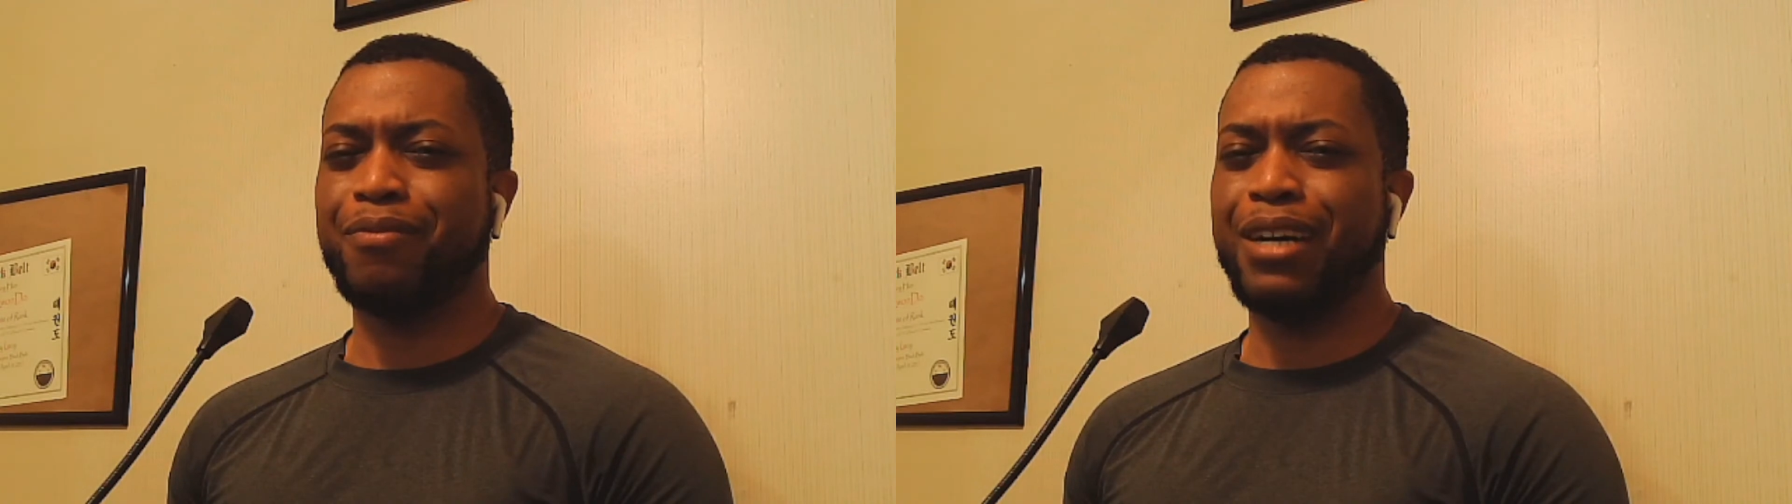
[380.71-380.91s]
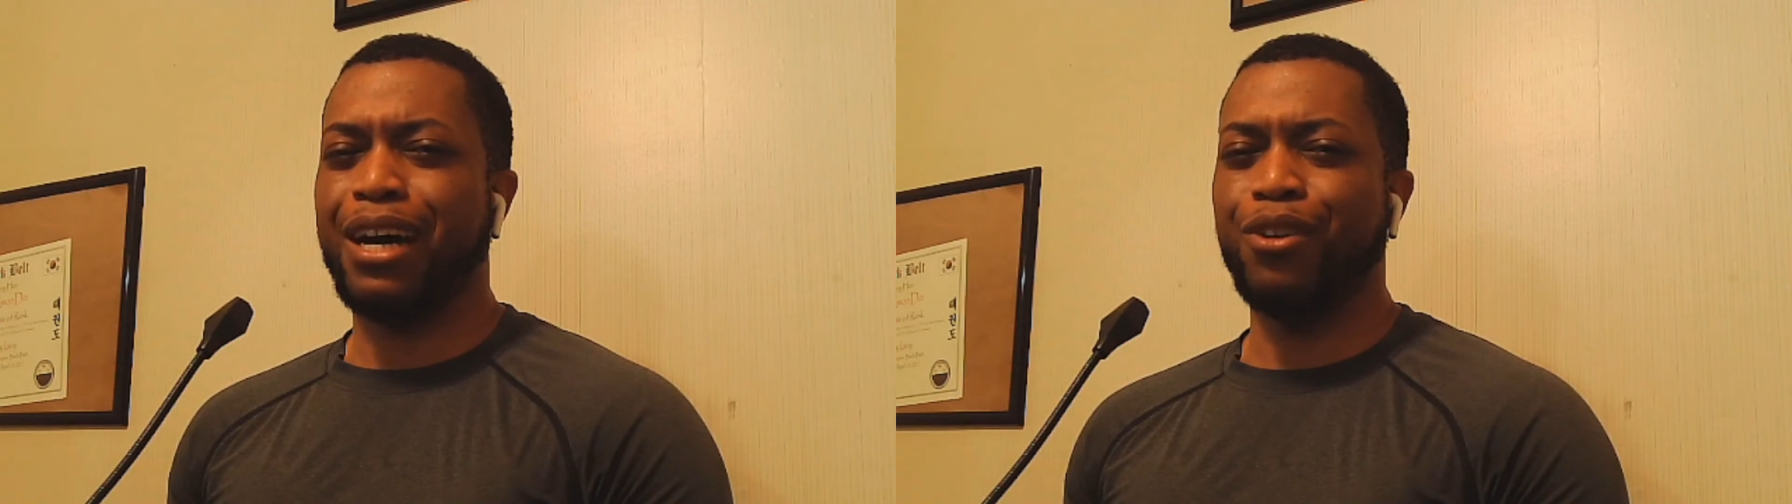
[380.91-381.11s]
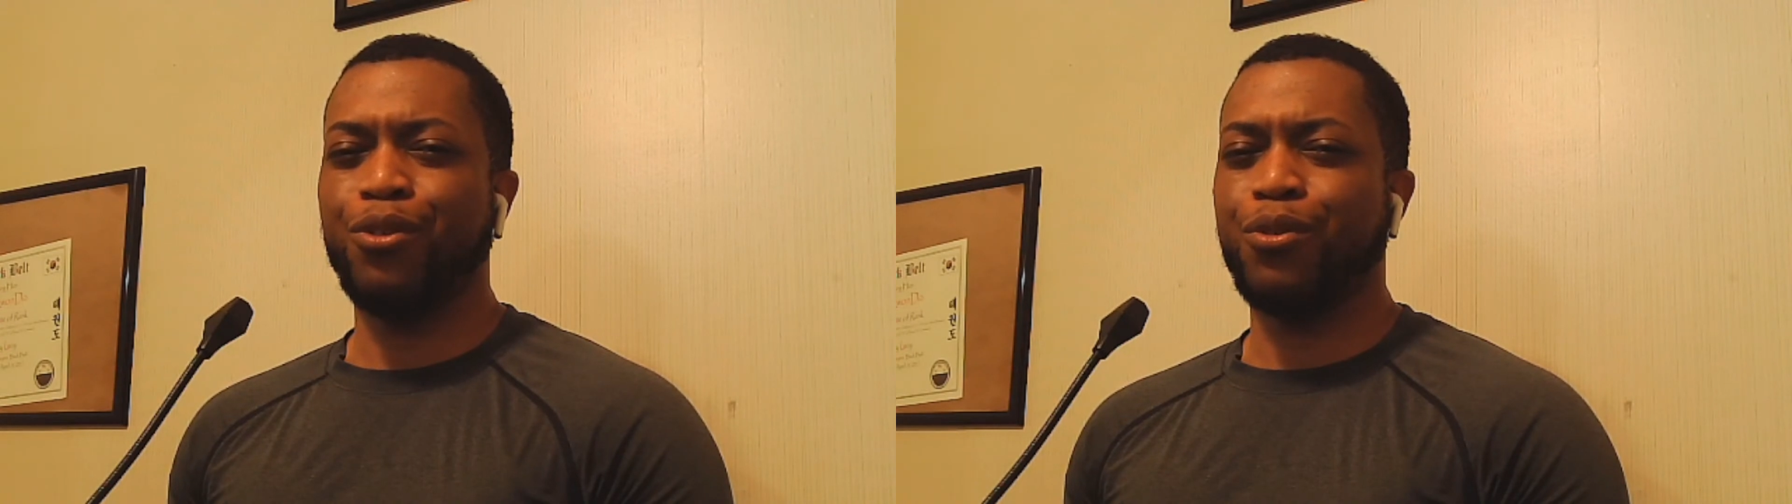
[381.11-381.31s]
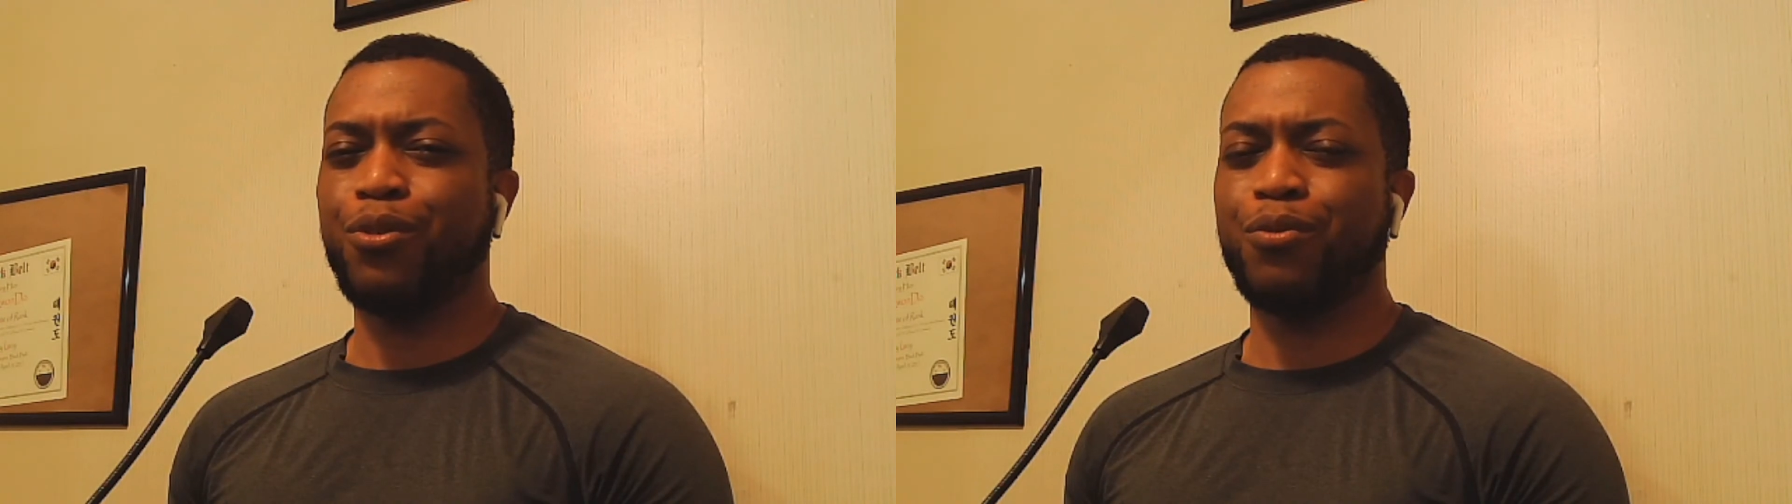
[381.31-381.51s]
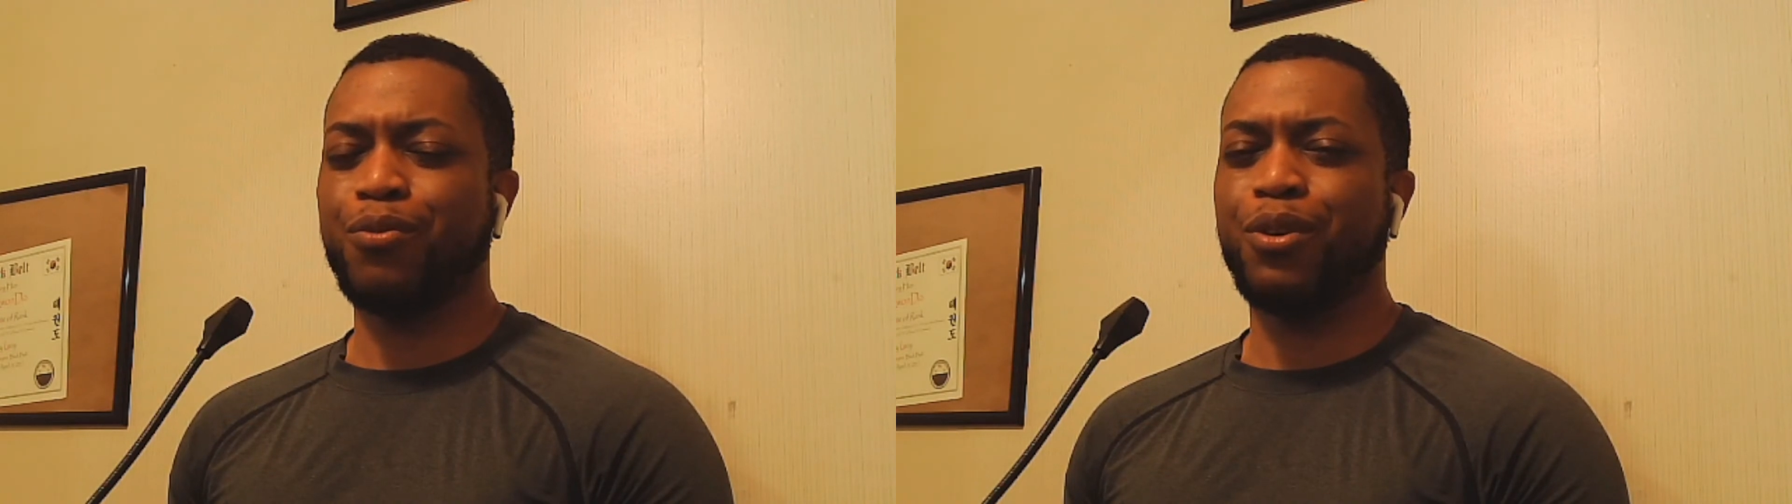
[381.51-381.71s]
I don't
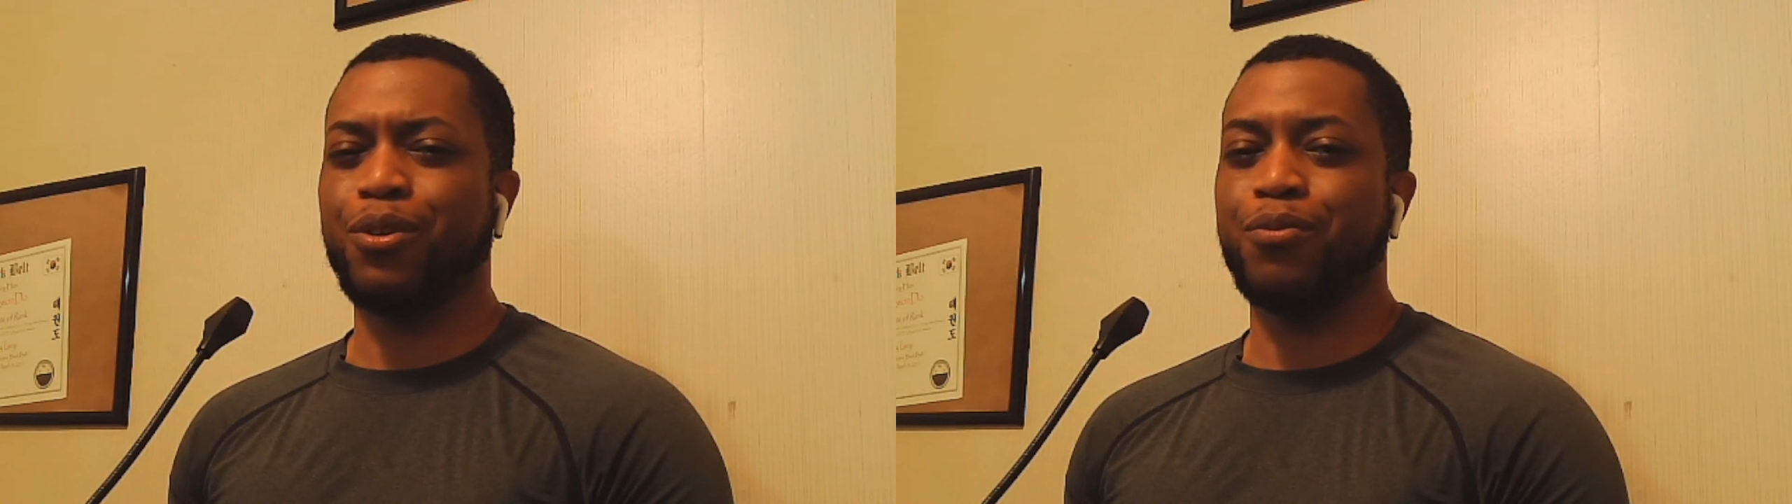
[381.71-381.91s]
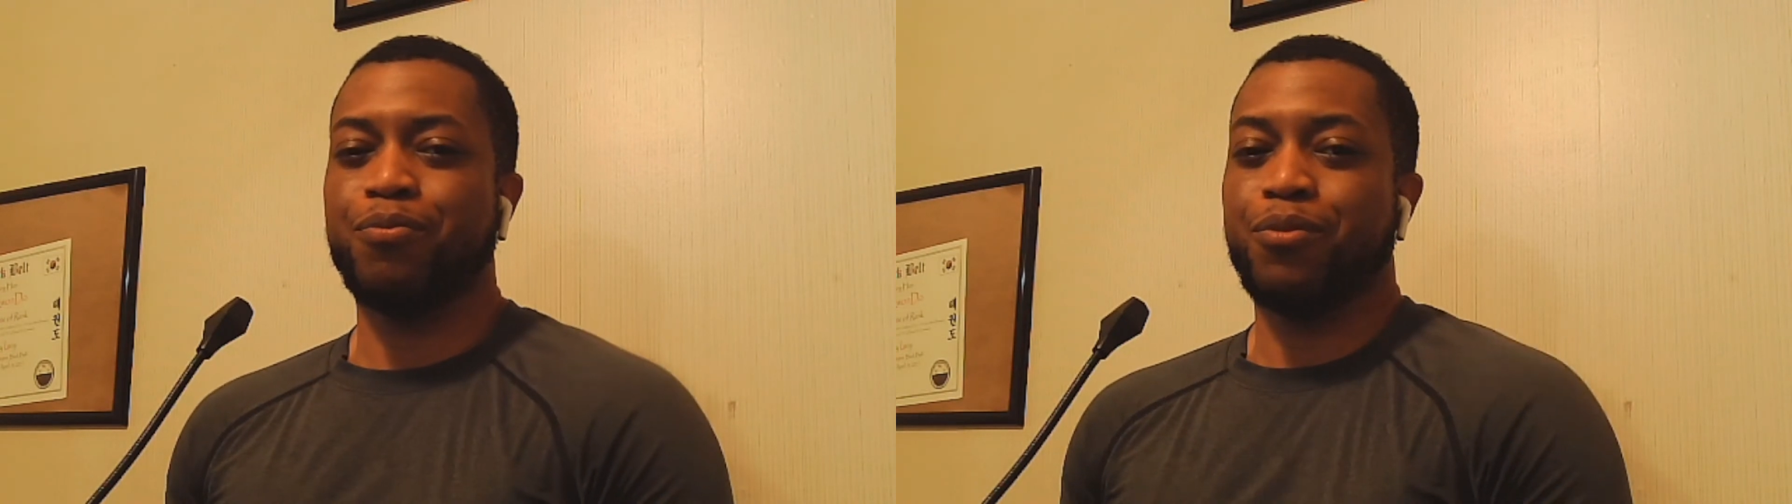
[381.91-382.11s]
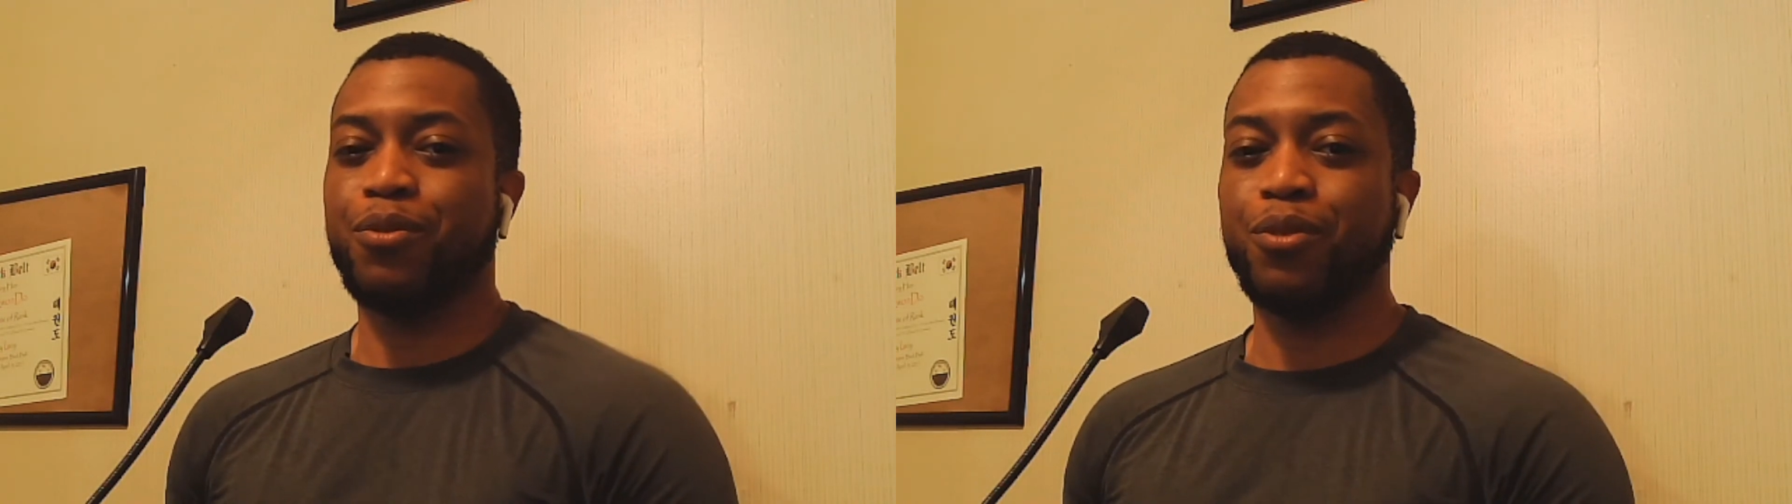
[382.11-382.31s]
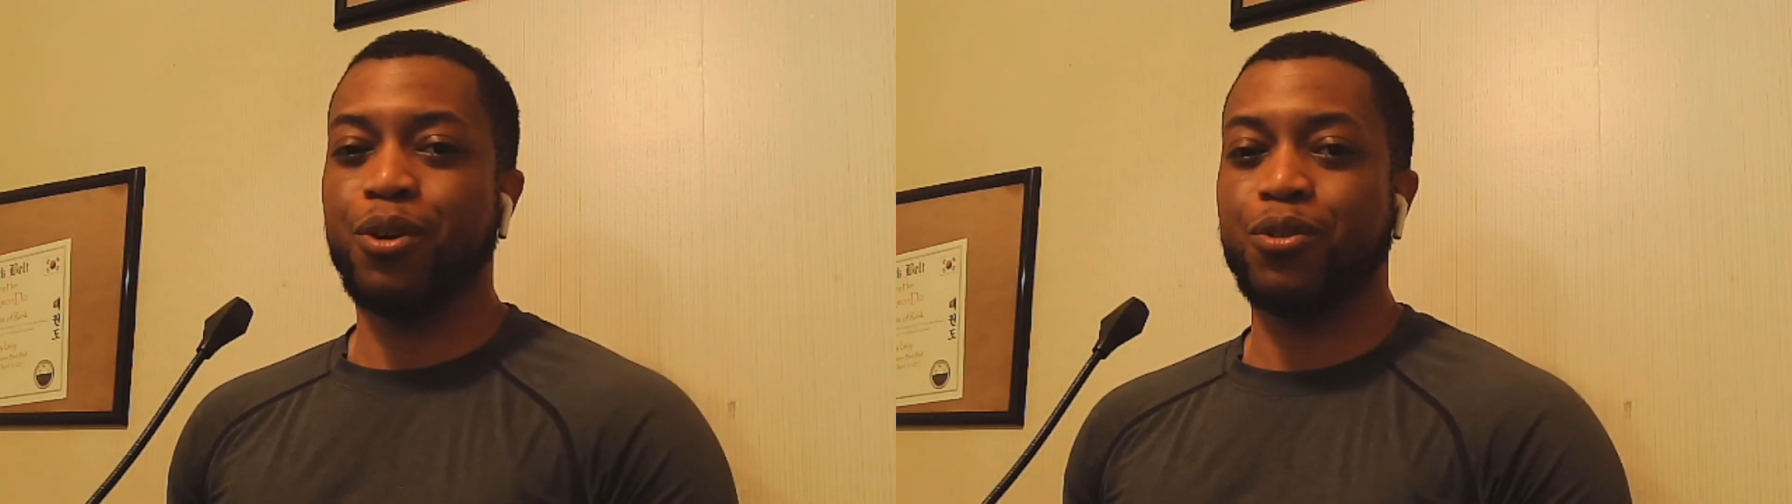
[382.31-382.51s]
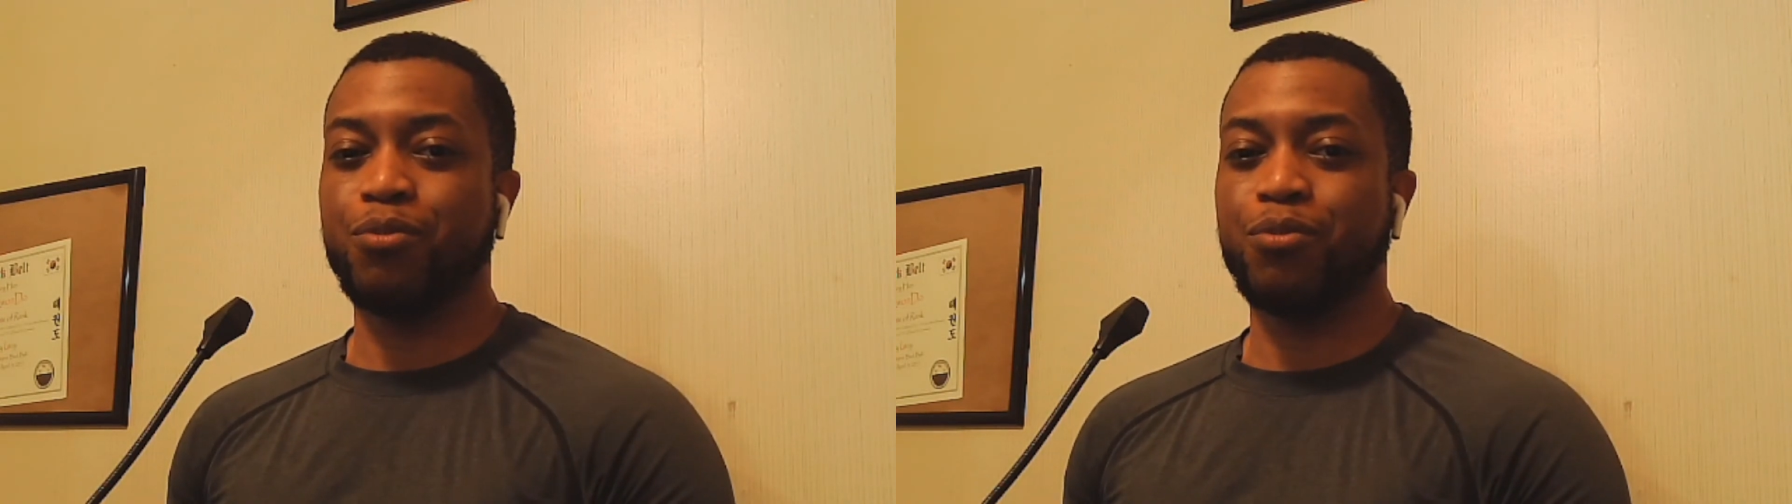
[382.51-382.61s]
know. Well, who knows?